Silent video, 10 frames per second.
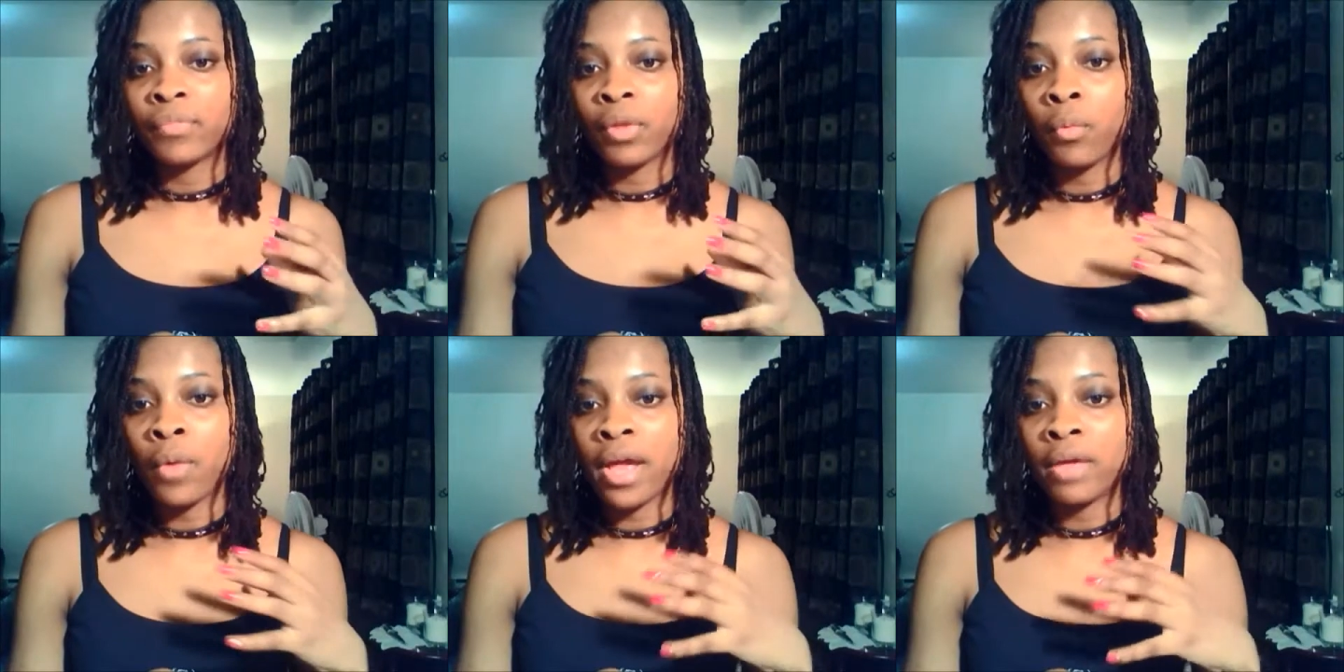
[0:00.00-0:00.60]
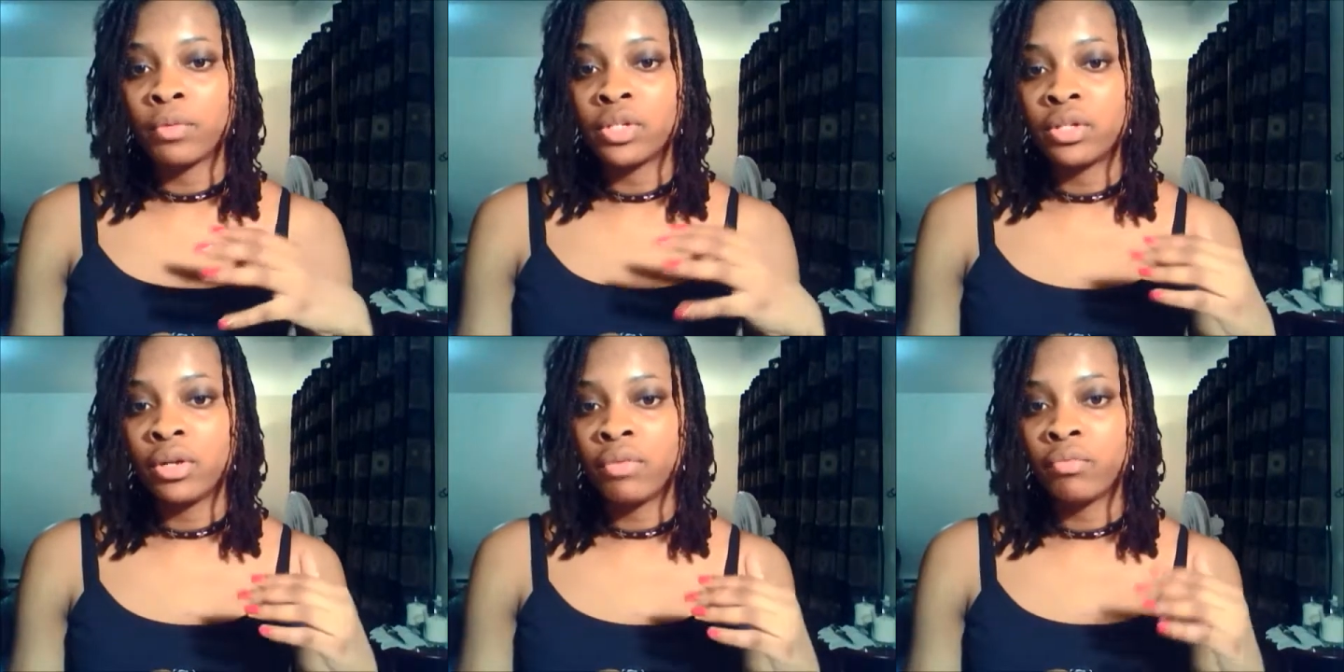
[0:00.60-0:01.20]
way in
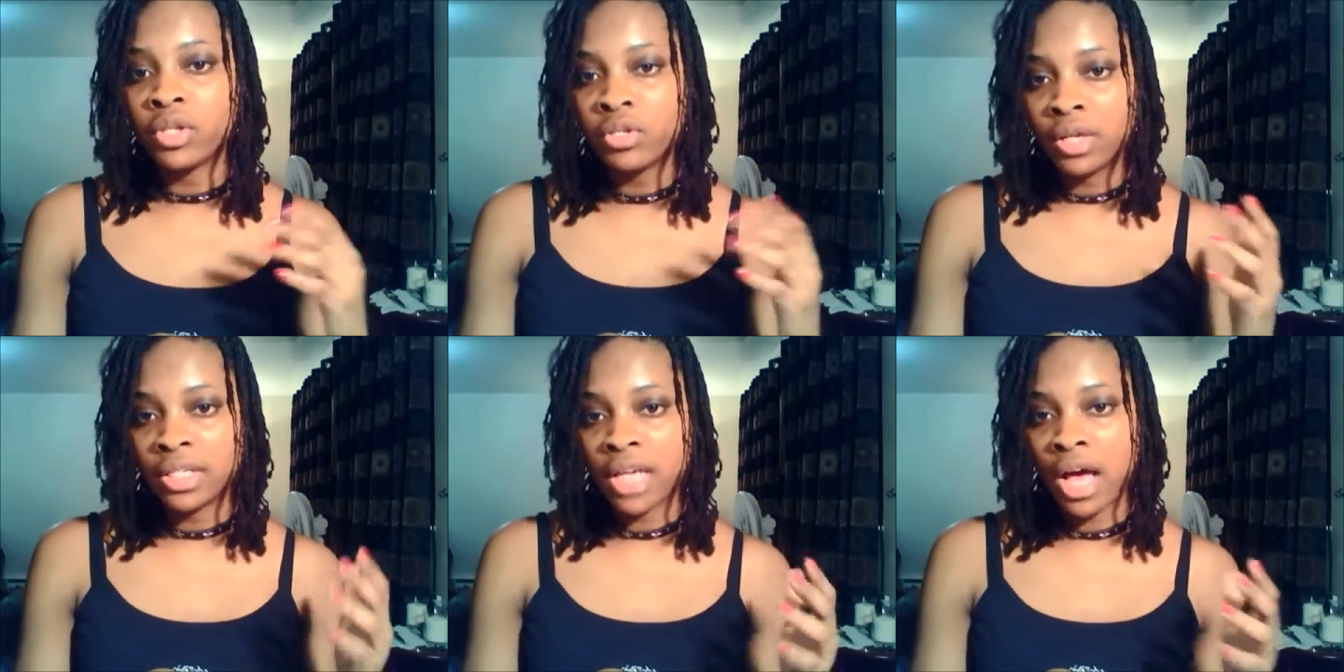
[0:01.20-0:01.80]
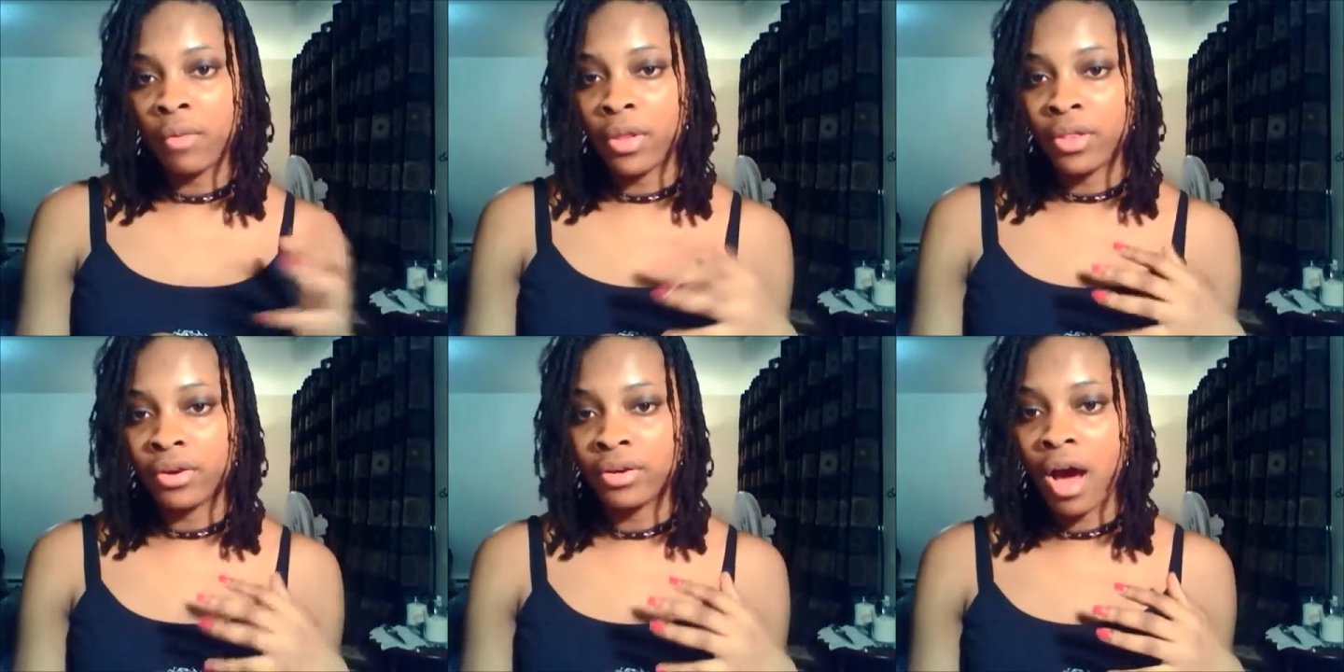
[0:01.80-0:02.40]
which you can tell
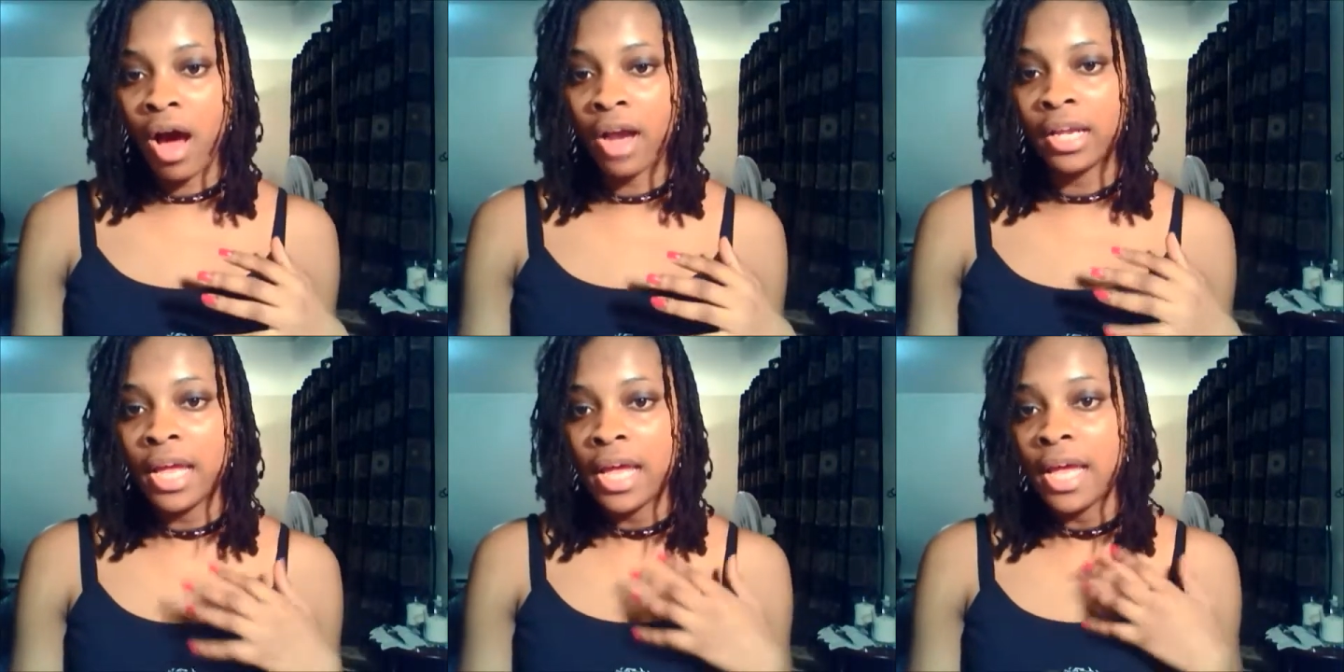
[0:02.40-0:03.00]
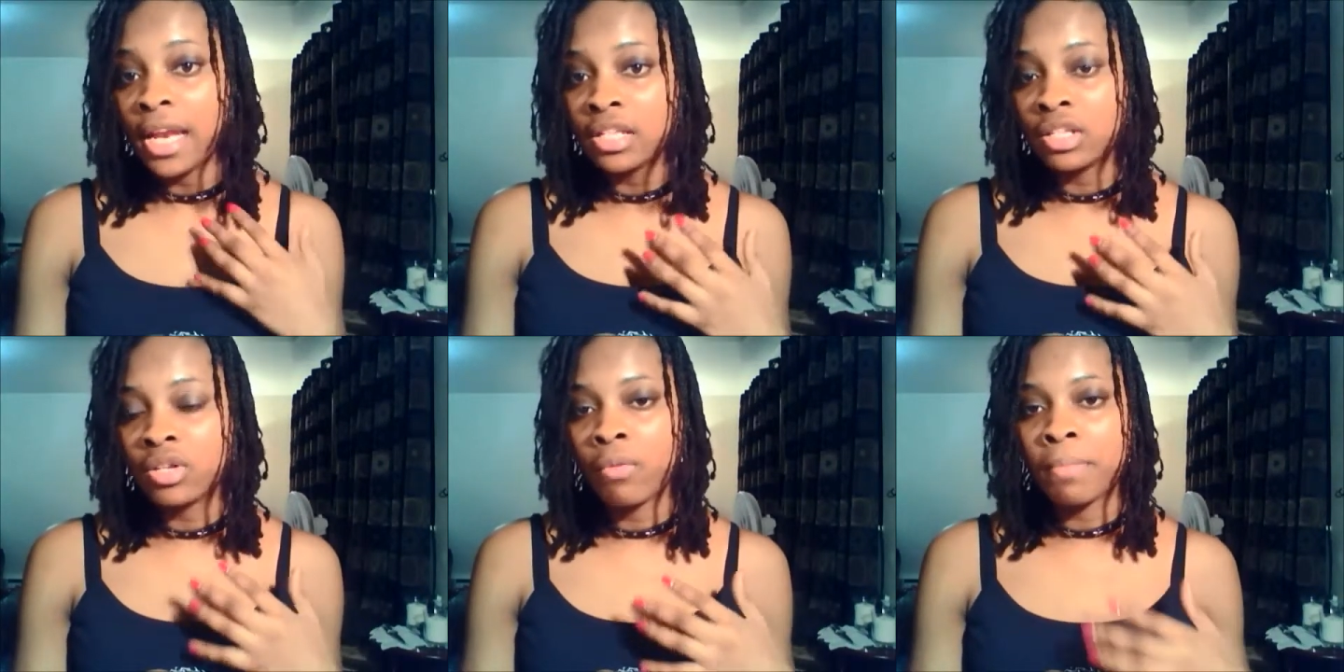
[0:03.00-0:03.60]
whether or not it is
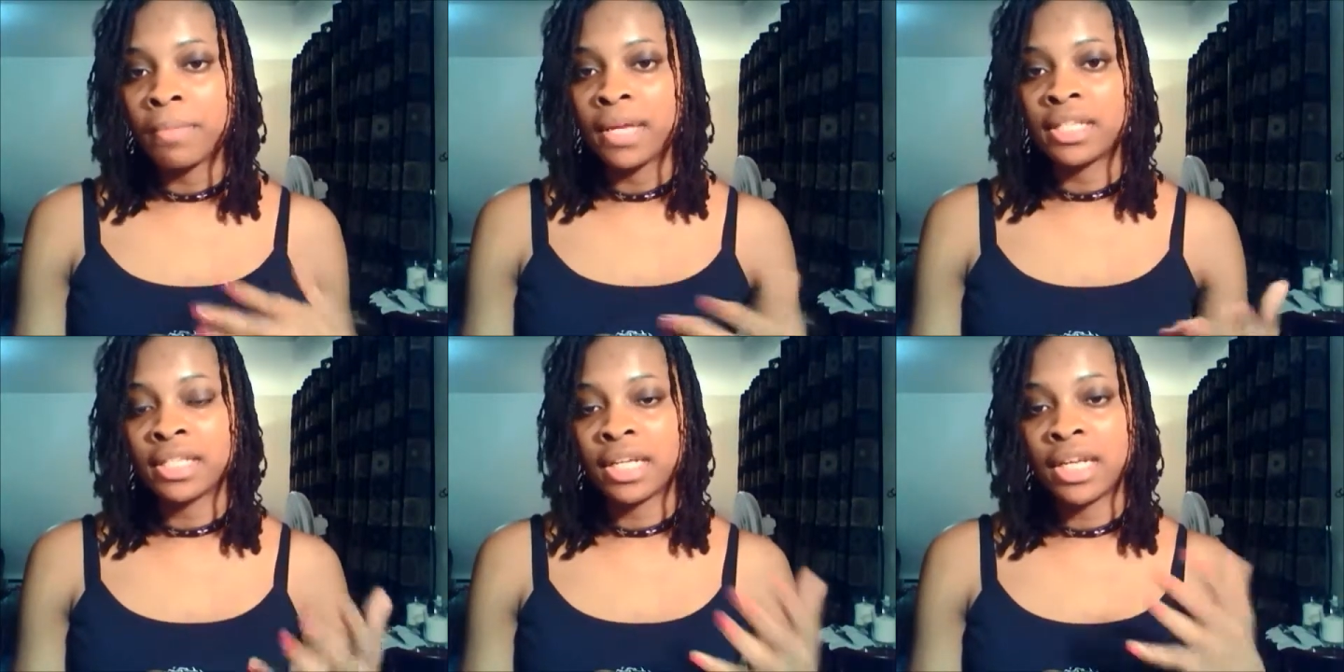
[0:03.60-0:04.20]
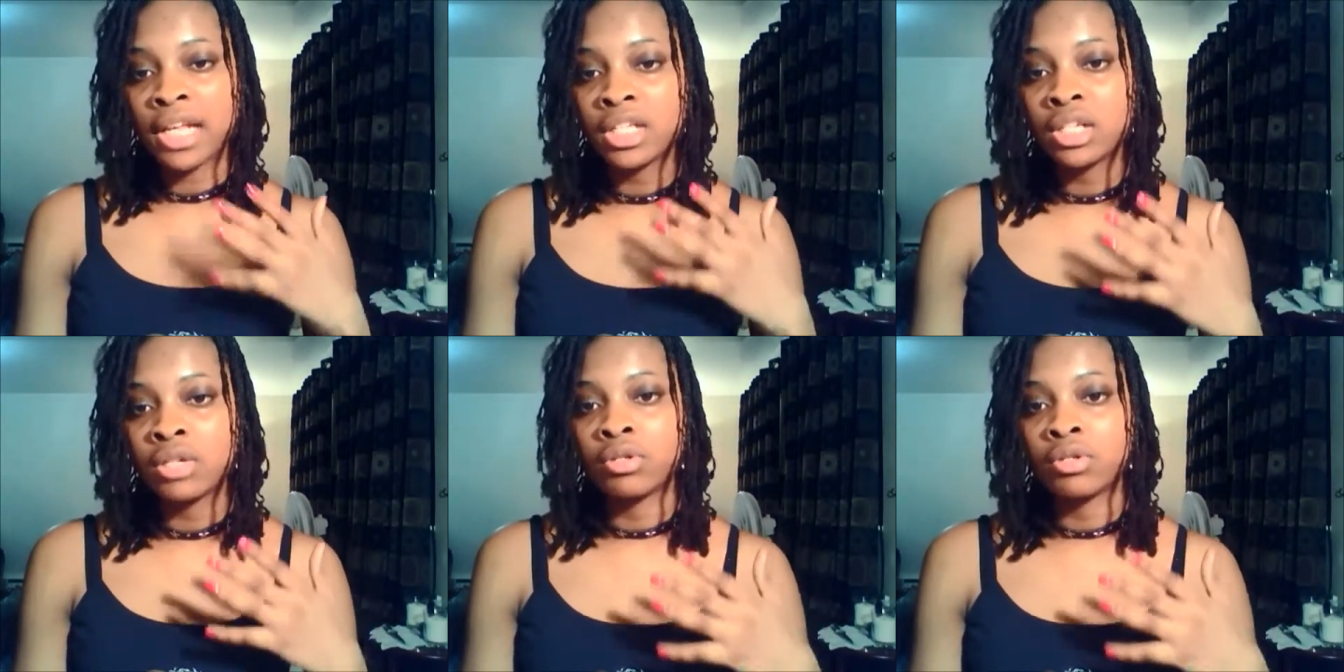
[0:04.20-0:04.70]
an omen, because it's connected to you.